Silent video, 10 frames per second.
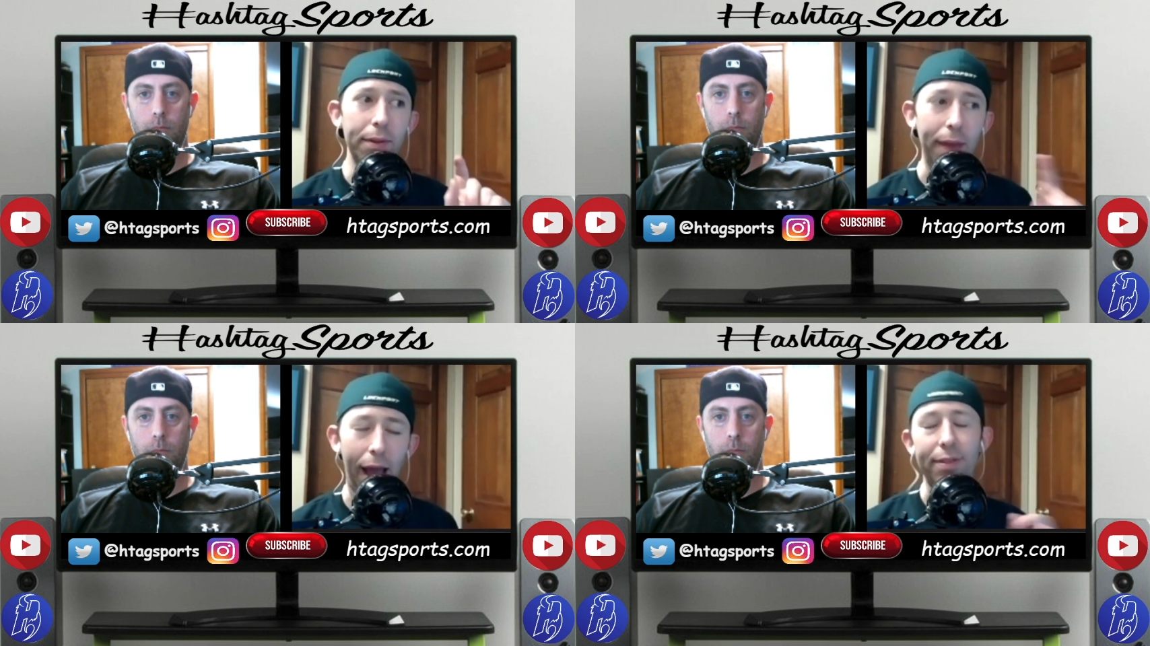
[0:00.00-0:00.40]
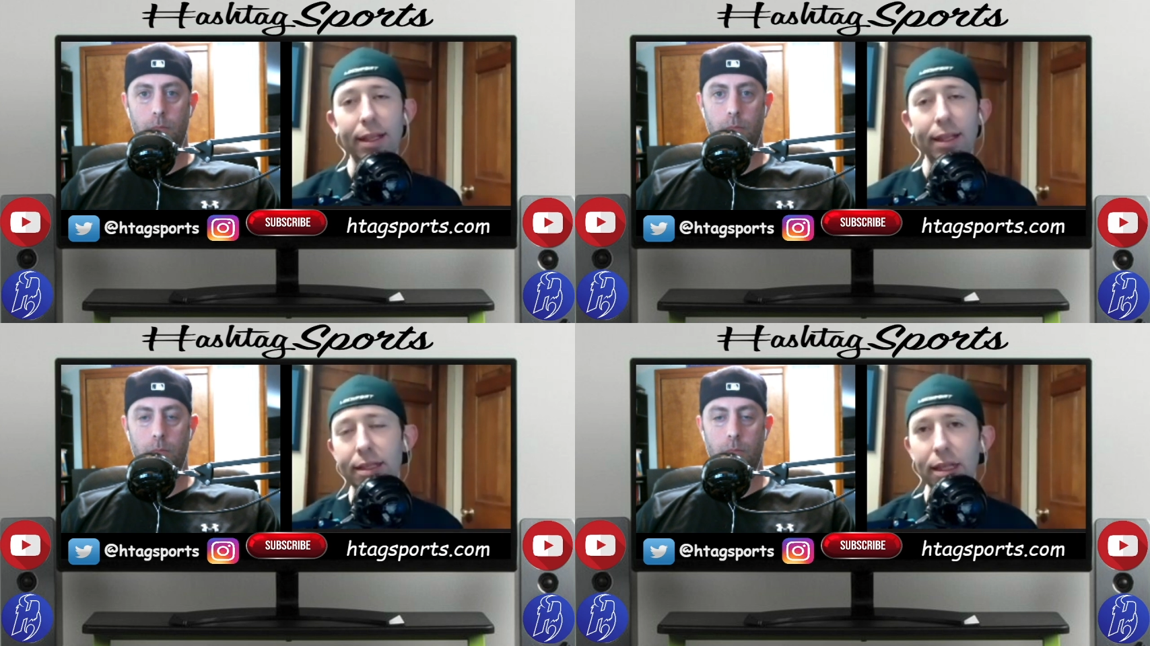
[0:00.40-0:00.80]
Speaker 1: I
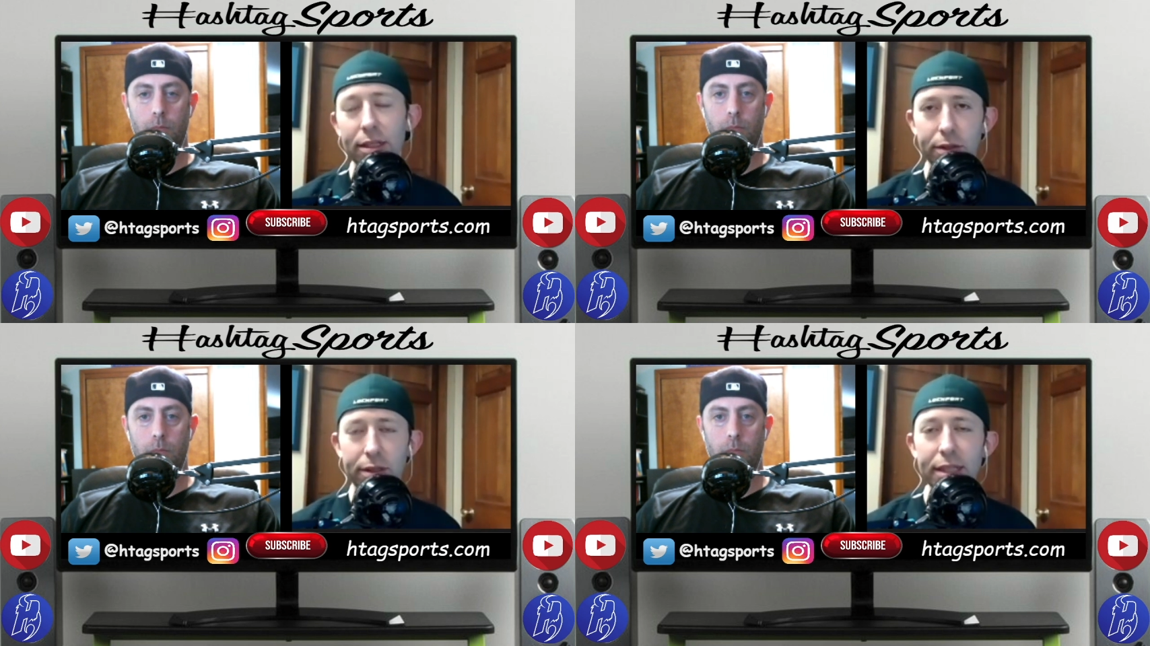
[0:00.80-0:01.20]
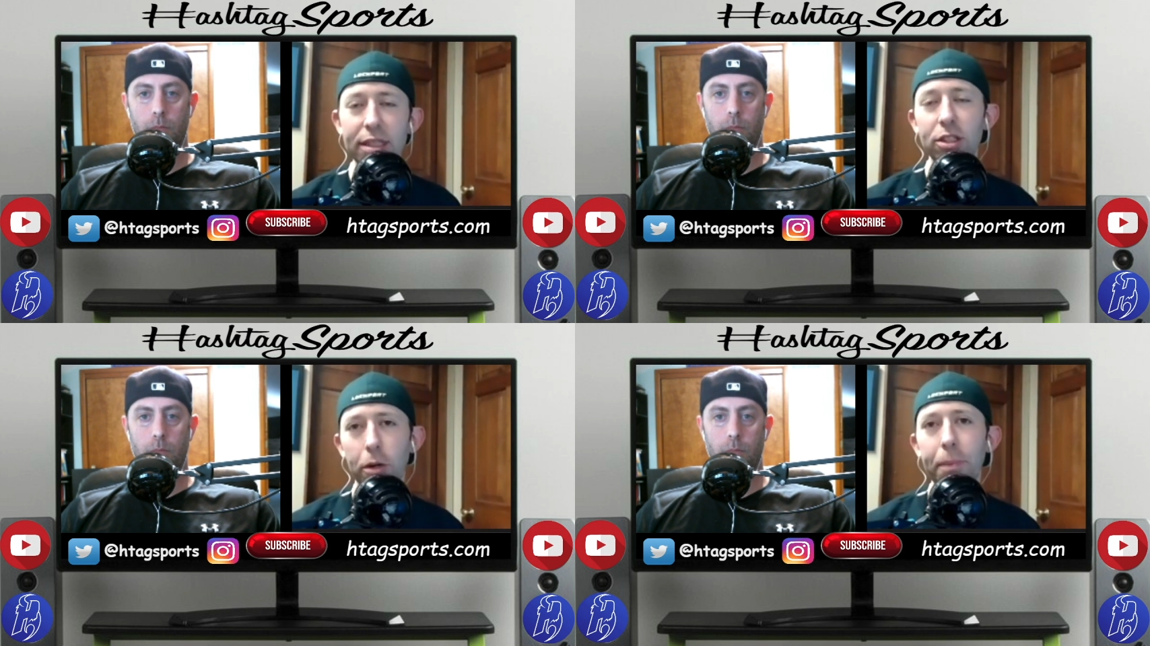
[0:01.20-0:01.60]
think this is this
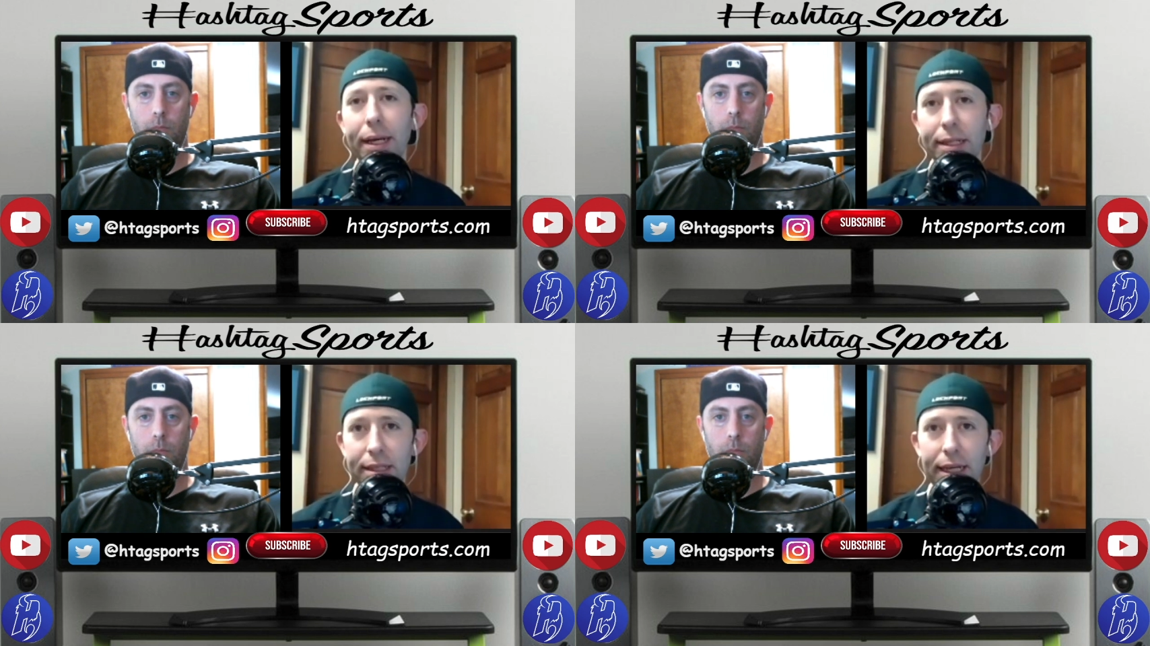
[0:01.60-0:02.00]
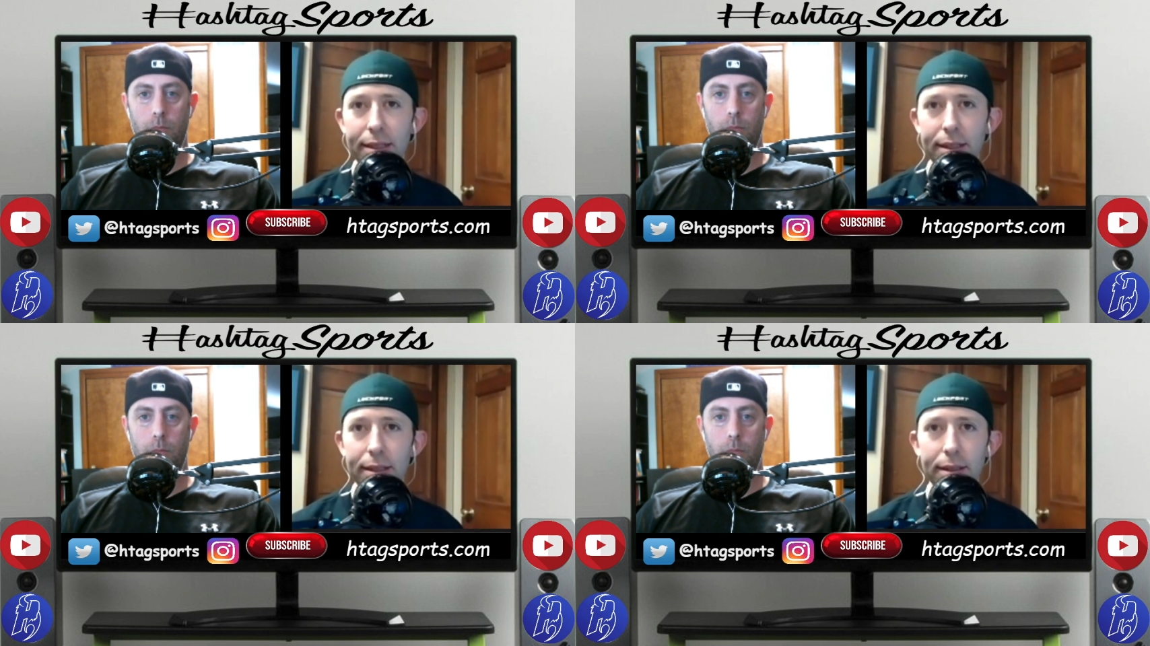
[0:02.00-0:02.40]
is your biggest
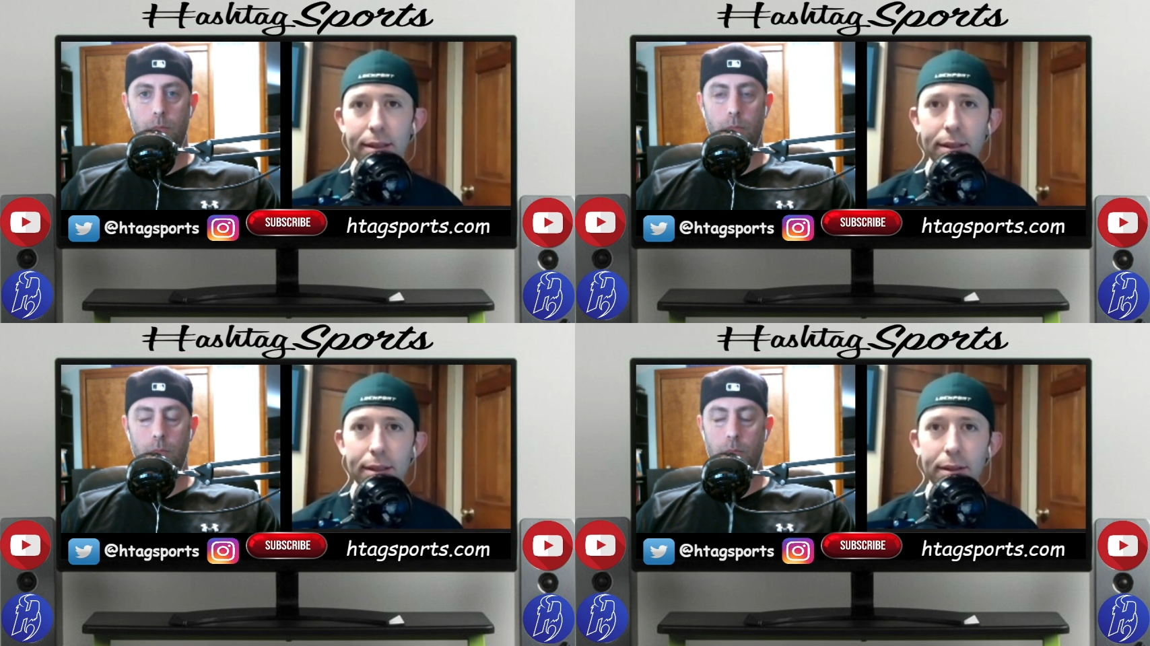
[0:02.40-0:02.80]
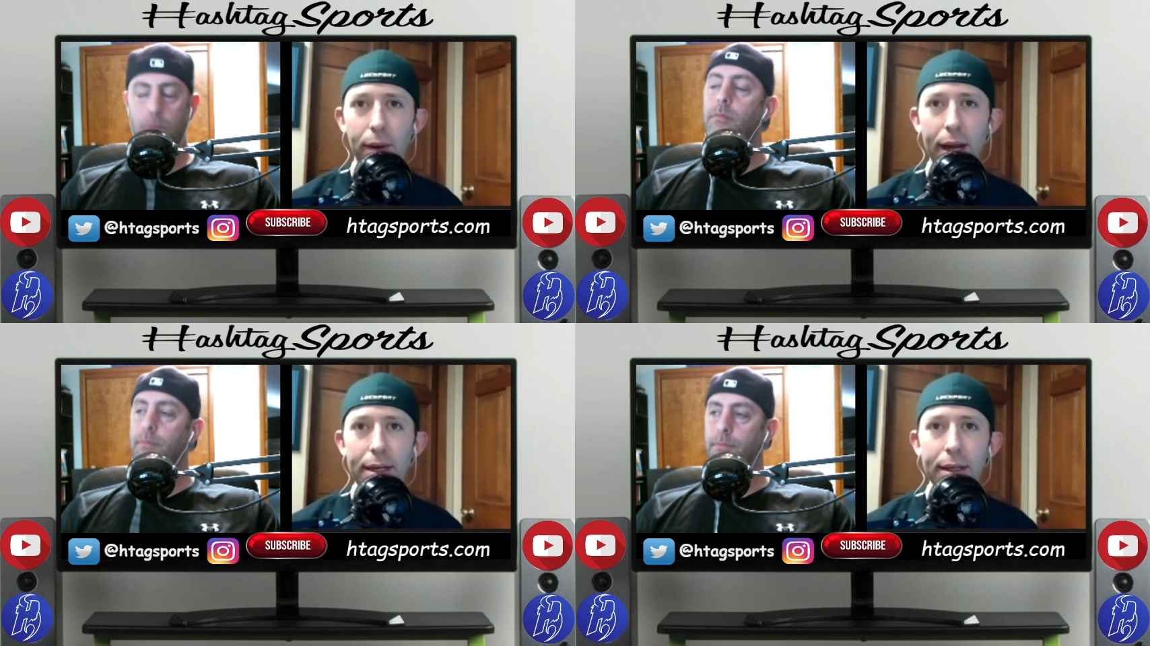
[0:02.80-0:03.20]
need, right?